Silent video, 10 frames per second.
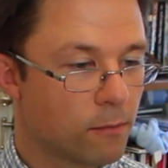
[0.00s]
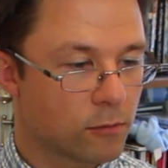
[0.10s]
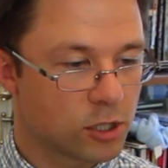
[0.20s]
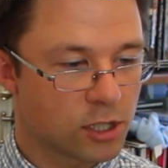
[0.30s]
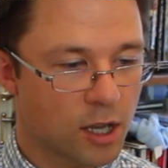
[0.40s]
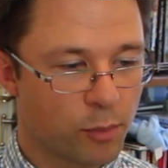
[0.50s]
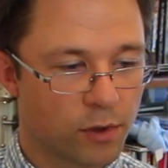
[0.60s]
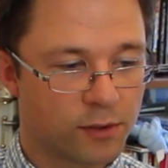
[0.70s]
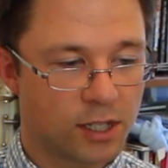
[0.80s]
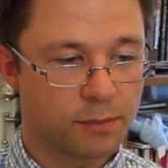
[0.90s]
just a couple
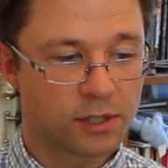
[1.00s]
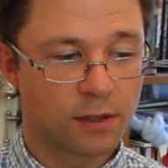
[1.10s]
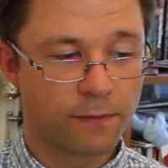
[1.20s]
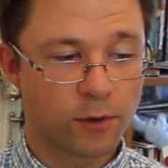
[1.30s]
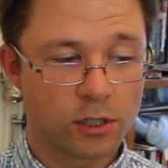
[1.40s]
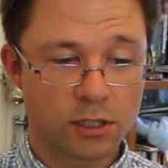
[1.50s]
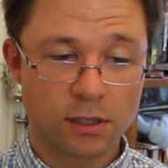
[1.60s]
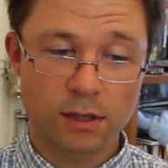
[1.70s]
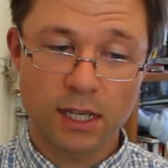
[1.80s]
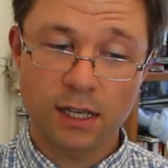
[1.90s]
of tips. The
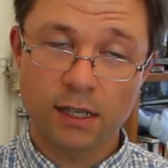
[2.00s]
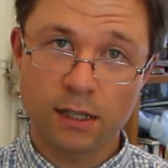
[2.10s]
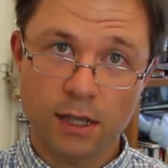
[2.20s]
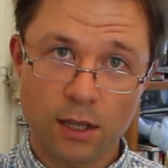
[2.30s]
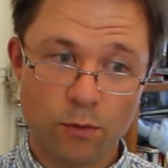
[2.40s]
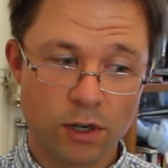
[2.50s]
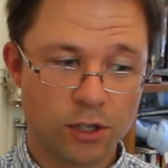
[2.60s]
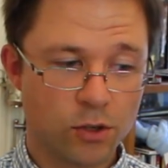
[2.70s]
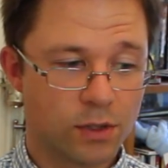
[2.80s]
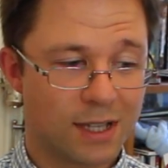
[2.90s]
first thing that you want
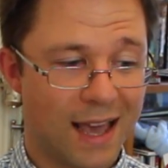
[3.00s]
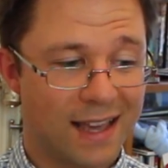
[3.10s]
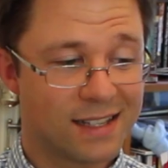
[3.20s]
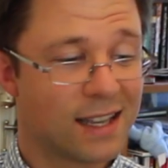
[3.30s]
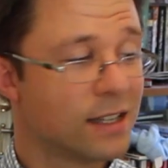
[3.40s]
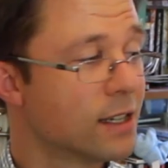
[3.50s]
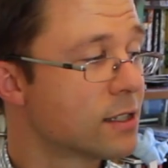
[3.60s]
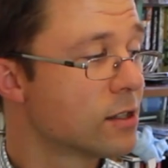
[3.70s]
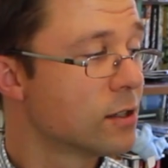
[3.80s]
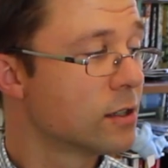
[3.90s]
to do is ascending
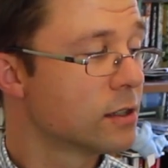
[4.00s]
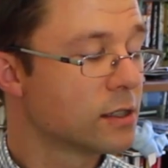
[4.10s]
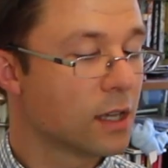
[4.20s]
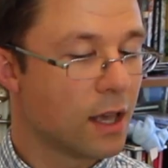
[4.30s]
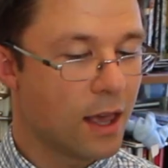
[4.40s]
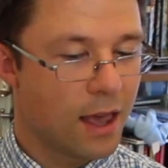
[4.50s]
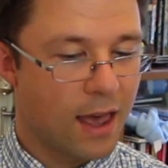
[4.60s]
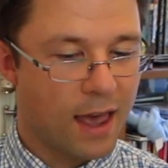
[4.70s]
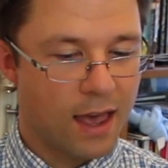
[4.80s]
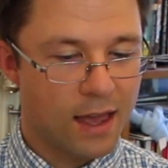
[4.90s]
slurs.
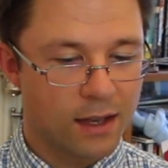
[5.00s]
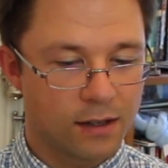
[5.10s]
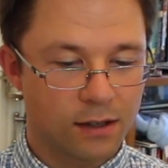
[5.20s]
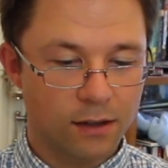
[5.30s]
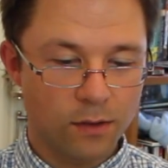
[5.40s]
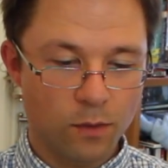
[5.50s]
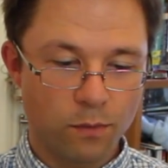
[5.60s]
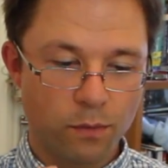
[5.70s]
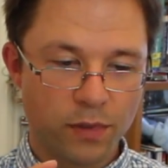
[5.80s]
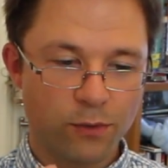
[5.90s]
And
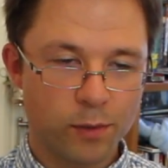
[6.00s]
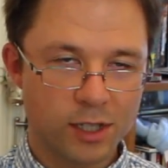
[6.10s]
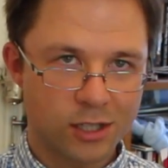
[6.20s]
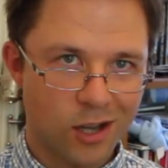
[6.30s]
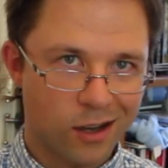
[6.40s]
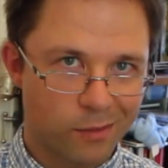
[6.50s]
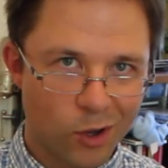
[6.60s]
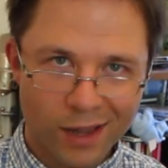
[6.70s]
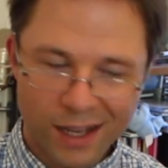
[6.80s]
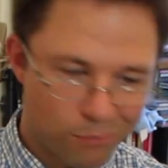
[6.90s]
before we just talk
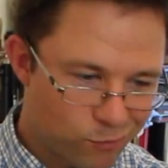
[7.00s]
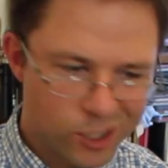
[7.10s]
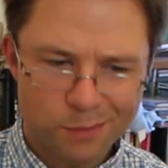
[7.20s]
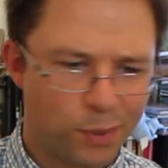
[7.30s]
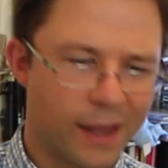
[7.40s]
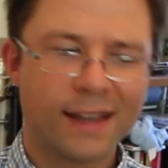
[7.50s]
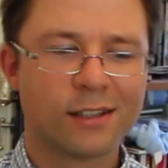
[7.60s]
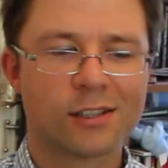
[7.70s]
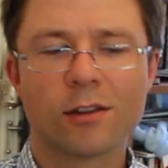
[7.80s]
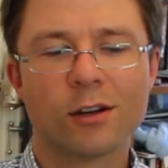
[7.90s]
about just playing
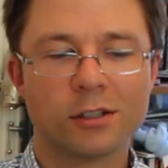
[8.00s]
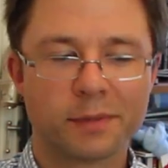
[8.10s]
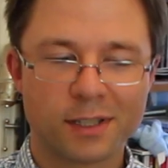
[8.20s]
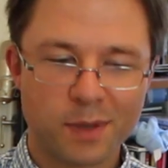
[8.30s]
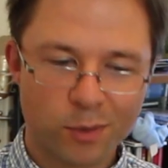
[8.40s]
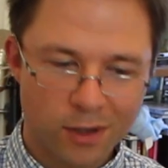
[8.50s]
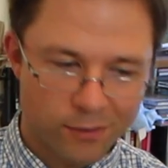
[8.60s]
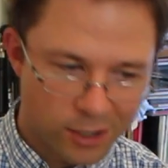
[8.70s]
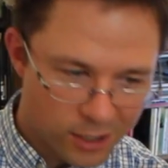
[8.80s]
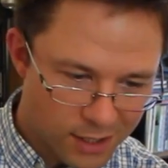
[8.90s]
slurs, because people love
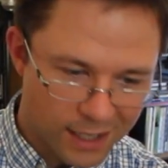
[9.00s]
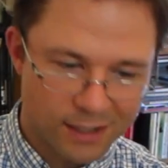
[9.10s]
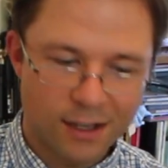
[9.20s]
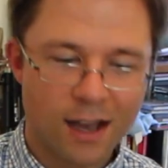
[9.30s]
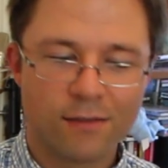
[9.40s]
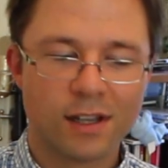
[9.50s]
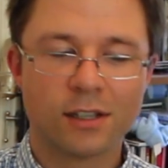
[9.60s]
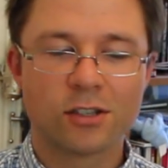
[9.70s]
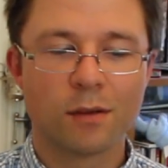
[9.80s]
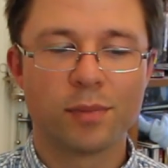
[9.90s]
to just dive in
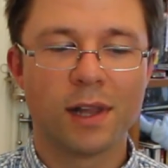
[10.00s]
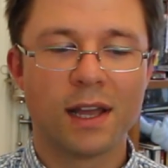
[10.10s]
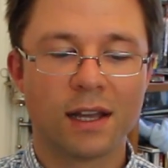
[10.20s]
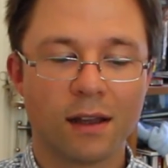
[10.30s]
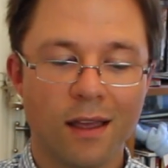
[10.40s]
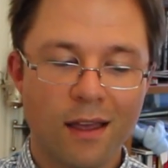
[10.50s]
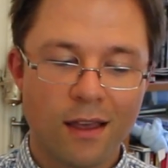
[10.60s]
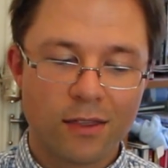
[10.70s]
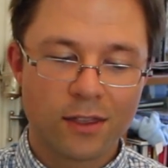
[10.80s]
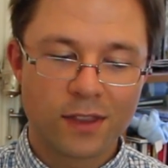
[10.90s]
and start playing,
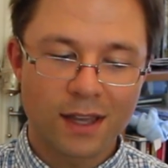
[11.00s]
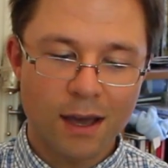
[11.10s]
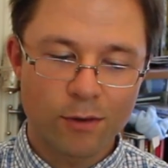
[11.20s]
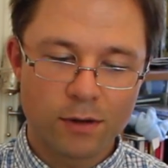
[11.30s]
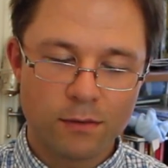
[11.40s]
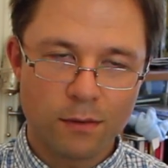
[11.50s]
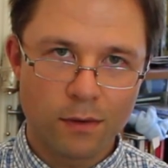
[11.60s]
the thing I would